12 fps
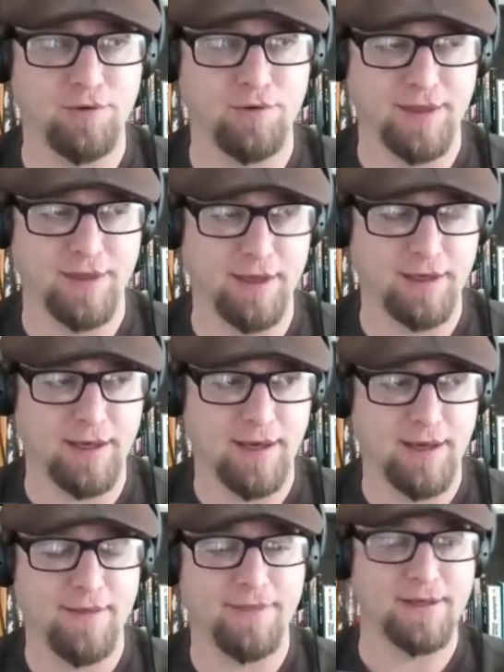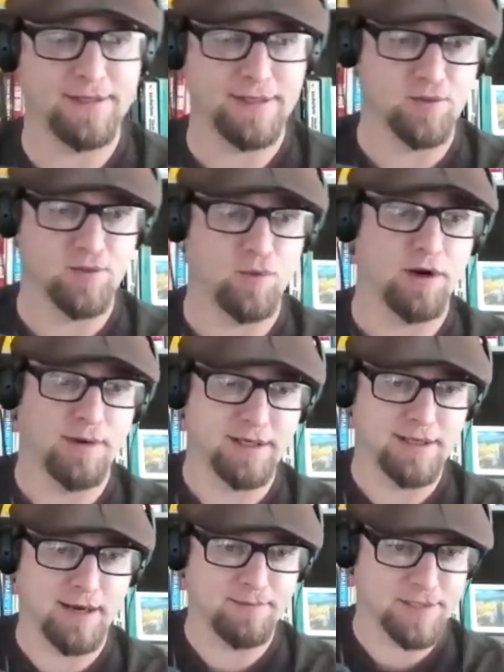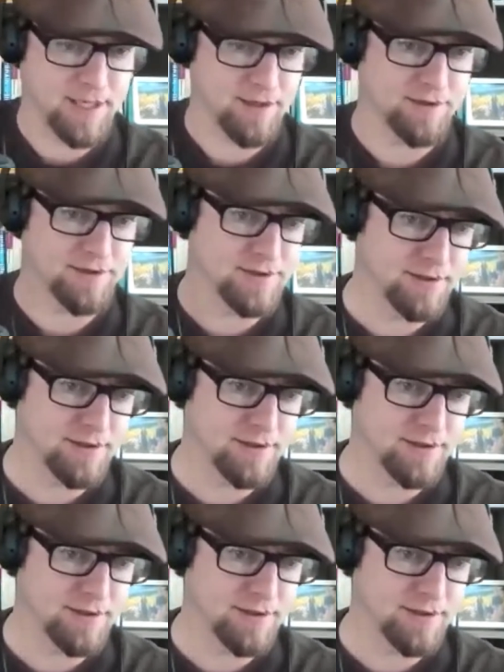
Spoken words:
think this is one of my top skills?